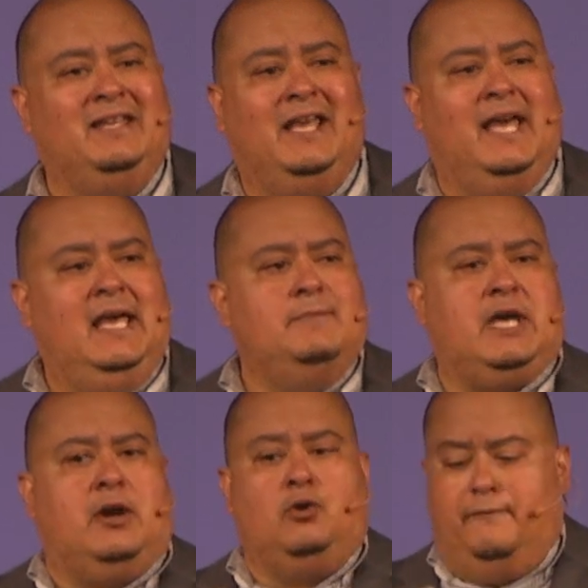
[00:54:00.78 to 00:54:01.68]
games. I
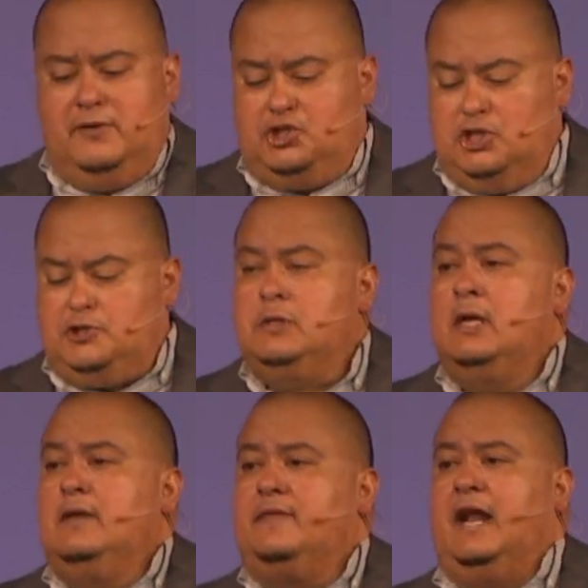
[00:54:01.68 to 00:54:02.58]
don't know if it's just
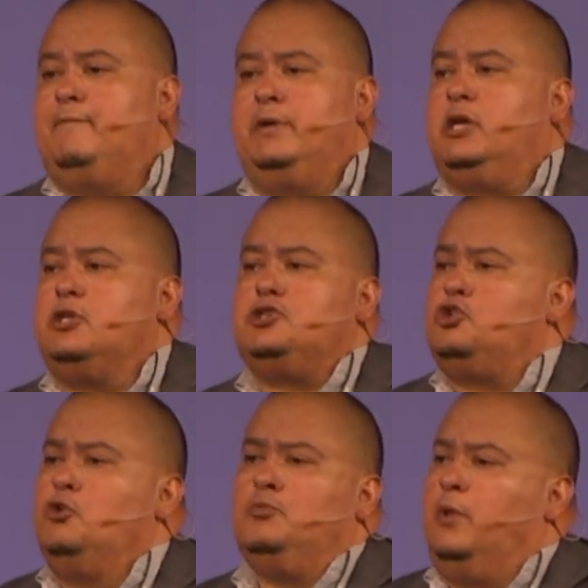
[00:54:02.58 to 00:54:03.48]
that I've been
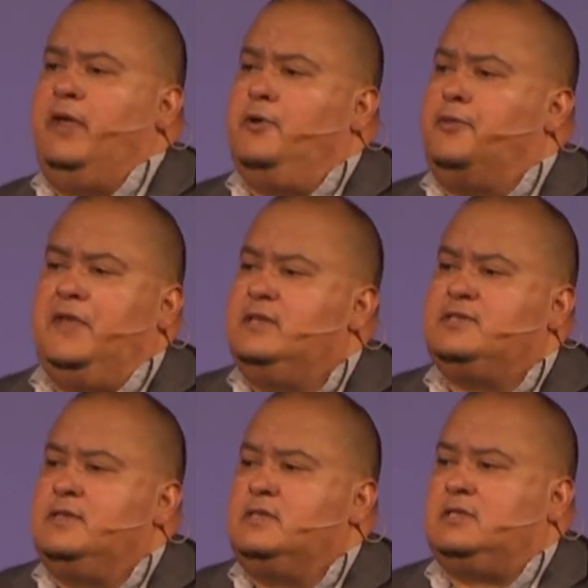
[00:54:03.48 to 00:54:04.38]
consumed with other things
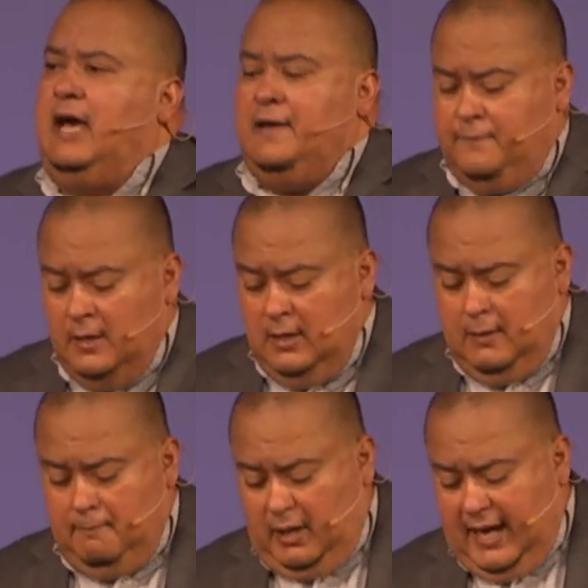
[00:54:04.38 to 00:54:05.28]
in this life,
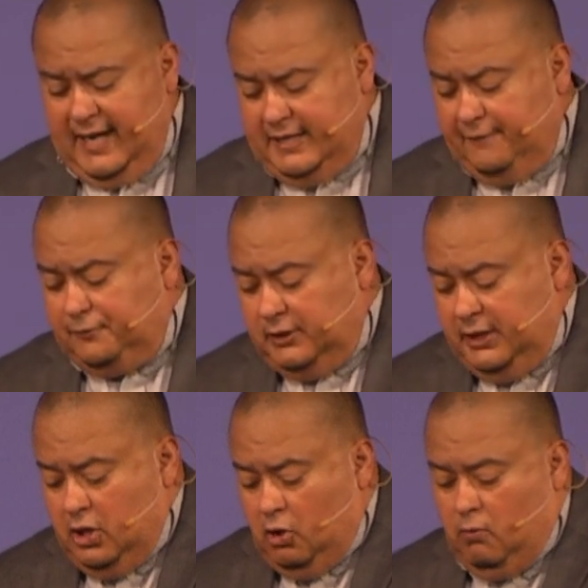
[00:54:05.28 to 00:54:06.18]
but I definitely
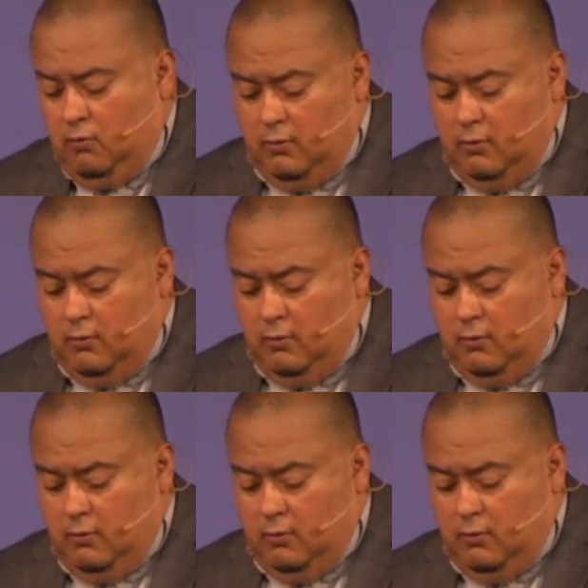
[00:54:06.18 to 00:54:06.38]
know